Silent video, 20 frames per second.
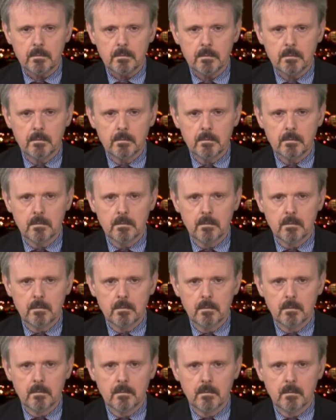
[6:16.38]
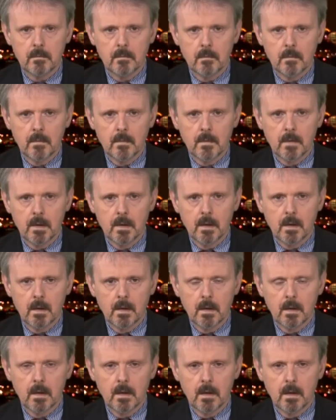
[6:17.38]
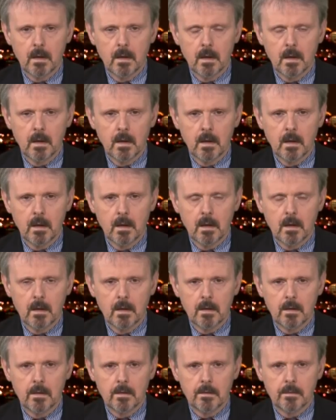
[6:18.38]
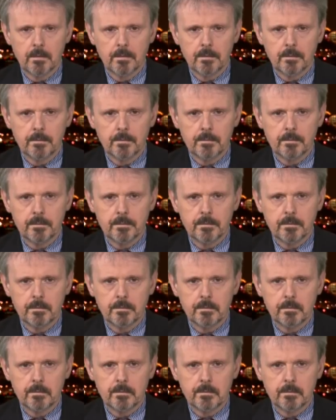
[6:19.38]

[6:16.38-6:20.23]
[no speech]